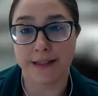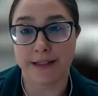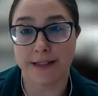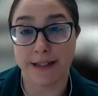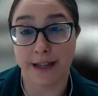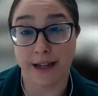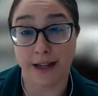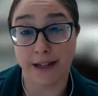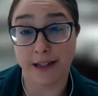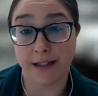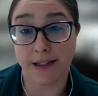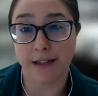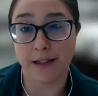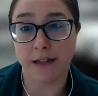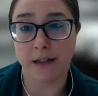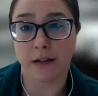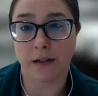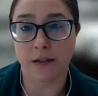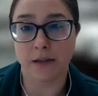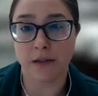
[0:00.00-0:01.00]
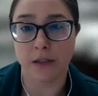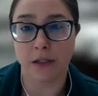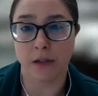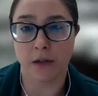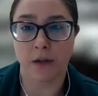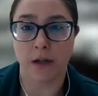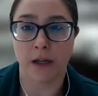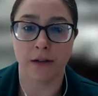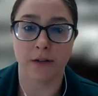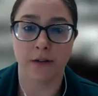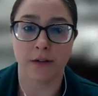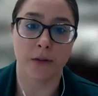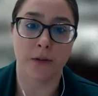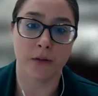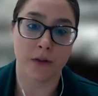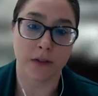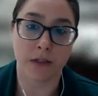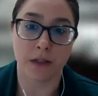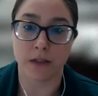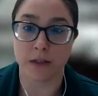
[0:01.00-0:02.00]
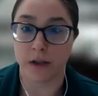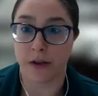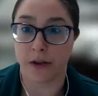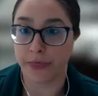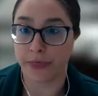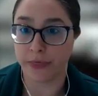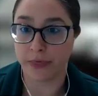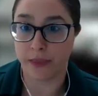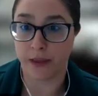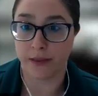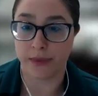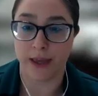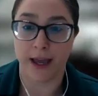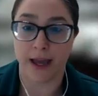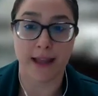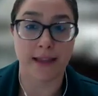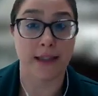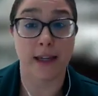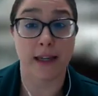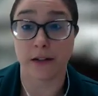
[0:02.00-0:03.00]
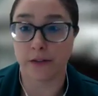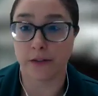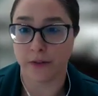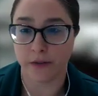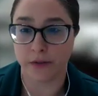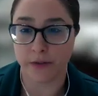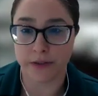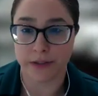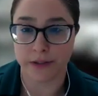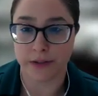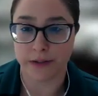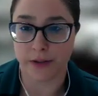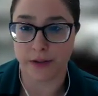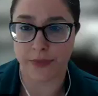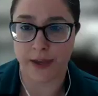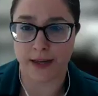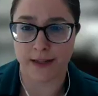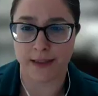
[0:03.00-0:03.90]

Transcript: is cited also kind of focuses on, in that letter, focuses on that.